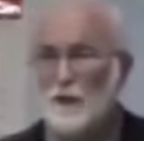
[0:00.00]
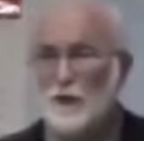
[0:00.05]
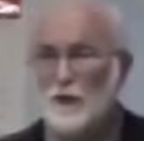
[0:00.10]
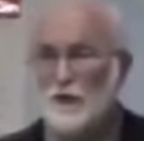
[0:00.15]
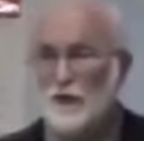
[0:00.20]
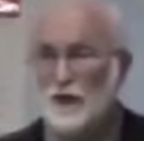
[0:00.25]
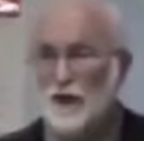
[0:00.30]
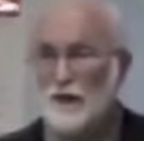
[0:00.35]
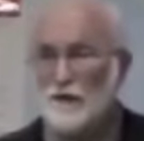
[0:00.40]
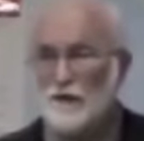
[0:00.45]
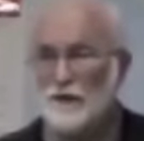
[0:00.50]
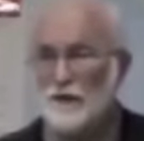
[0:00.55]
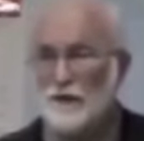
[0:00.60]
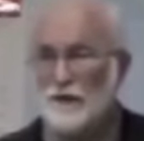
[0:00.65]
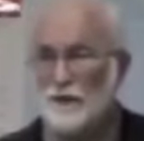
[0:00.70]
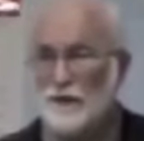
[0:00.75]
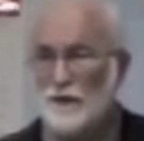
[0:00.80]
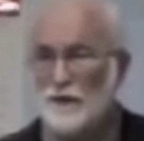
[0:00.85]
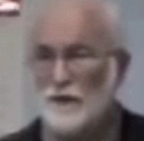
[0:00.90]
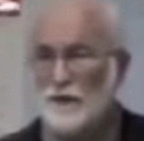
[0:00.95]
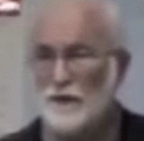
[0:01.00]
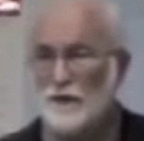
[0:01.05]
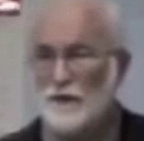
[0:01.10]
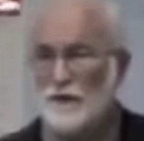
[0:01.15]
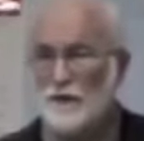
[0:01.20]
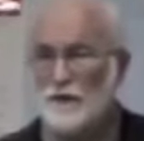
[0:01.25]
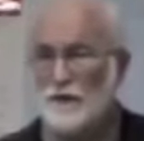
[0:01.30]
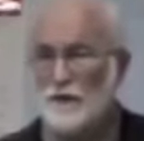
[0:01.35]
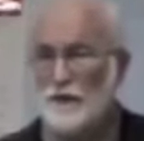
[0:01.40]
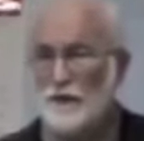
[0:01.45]
won't count at all,
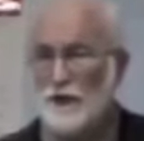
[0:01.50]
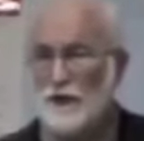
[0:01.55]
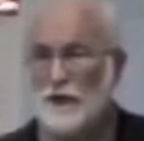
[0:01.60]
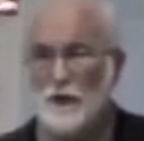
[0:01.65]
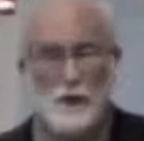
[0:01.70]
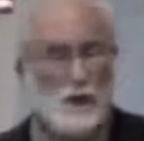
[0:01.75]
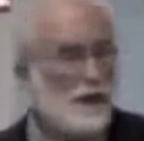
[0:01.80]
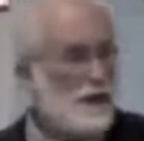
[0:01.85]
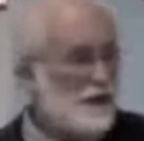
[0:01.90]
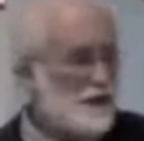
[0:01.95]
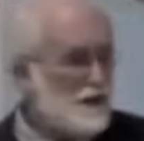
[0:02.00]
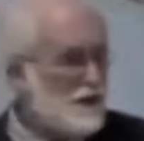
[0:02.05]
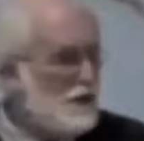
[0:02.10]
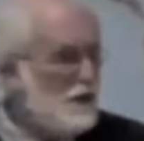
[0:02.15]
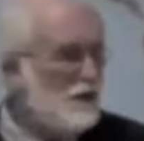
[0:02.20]
where there's